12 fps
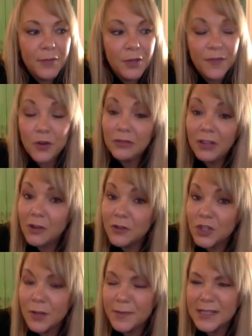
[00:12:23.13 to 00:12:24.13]
um, you've
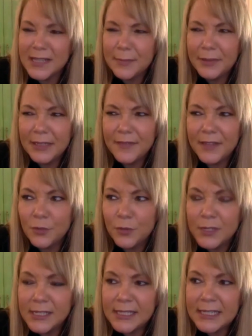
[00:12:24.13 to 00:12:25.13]
heard large companies i
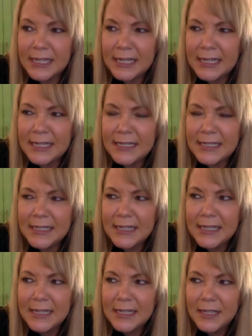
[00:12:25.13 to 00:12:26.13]
believe it was uh,